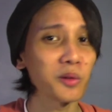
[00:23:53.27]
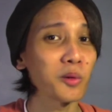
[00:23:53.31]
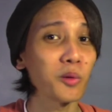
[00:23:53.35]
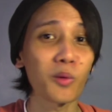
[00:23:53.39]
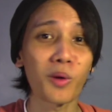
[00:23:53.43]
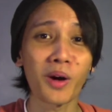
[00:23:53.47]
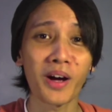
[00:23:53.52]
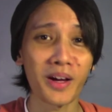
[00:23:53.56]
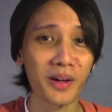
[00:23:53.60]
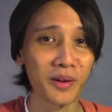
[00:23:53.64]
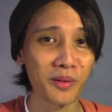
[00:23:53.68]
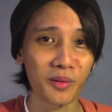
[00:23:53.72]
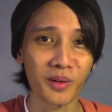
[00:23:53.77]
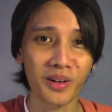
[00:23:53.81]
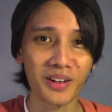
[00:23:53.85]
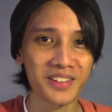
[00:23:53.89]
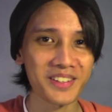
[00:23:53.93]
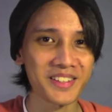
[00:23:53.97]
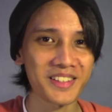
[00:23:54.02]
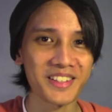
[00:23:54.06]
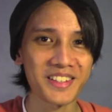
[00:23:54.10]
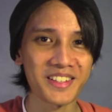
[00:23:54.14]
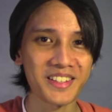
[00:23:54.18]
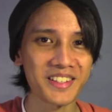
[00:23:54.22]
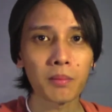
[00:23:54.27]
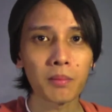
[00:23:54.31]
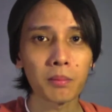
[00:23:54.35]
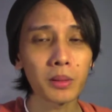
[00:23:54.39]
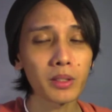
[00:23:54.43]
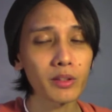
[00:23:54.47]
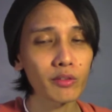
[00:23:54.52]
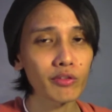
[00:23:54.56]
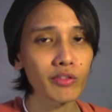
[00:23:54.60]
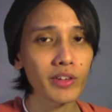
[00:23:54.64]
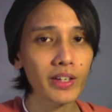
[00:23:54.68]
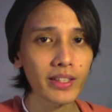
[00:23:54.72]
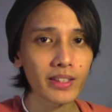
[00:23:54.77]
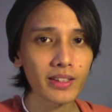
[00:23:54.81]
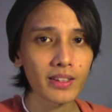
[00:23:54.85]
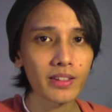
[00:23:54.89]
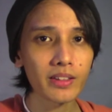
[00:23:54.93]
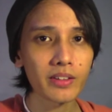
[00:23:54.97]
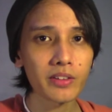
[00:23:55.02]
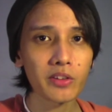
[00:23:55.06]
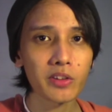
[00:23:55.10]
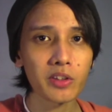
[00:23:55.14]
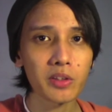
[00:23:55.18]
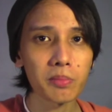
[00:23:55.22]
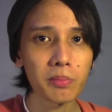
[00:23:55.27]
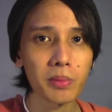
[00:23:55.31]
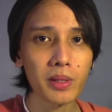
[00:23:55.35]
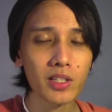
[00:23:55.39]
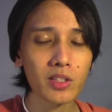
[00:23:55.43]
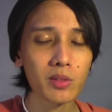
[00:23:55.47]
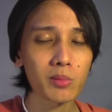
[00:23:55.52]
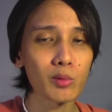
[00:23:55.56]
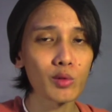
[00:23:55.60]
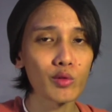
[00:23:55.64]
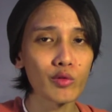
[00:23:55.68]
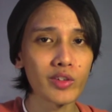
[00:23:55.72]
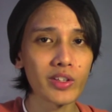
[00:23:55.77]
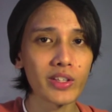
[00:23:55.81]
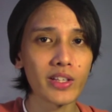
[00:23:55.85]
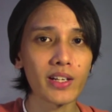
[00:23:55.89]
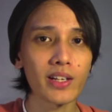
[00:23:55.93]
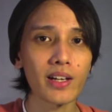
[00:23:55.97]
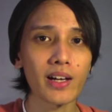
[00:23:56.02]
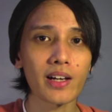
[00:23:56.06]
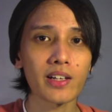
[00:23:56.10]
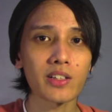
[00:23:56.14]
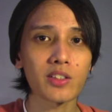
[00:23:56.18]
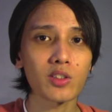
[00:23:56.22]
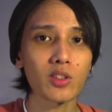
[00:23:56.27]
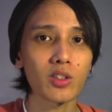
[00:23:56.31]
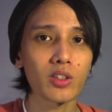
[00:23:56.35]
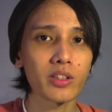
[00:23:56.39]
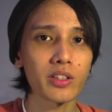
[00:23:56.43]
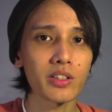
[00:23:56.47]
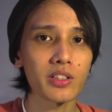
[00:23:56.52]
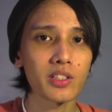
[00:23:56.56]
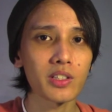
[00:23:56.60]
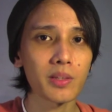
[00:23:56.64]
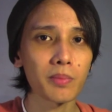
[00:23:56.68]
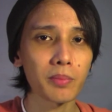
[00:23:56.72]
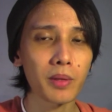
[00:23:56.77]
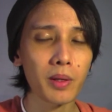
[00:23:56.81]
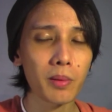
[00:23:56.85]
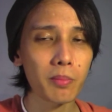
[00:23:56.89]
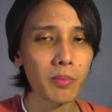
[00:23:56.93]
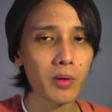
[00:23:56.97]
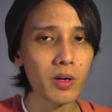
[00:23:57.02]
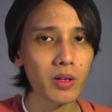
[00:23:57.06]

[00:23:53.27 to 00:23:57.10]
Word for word: know why I watched this. But finally, the best movie that I saw in September,